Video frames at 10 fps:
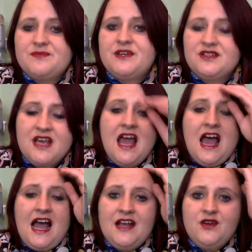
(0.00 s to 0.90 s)
because
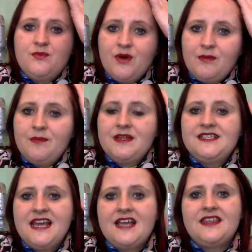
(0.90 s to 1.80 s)
I could probably
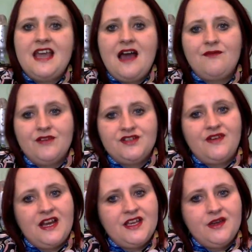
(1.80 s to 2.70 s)
take the average
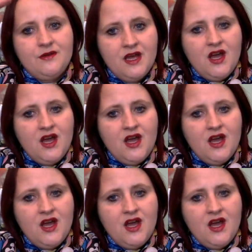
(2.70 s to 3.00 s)
value